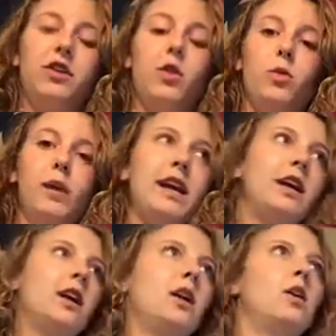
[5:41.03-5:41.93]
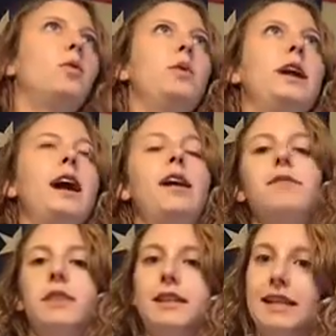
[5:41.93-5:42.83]
So week, we
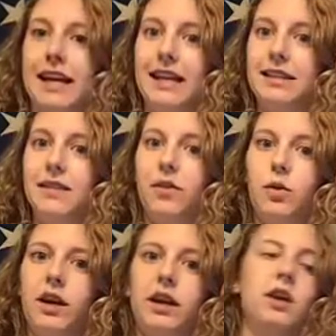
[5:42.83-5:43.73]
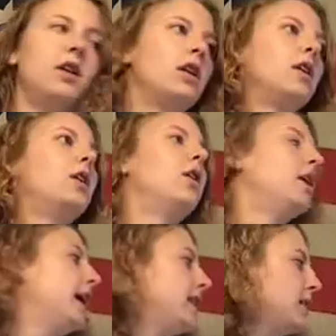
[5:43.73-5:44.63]
have the days of the week,
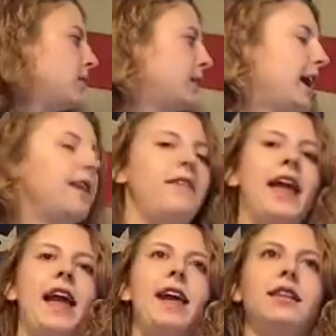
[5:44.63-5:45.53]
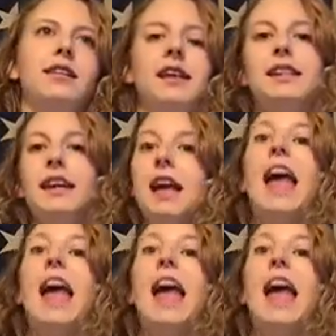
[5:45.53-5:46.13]
and then we have end, like the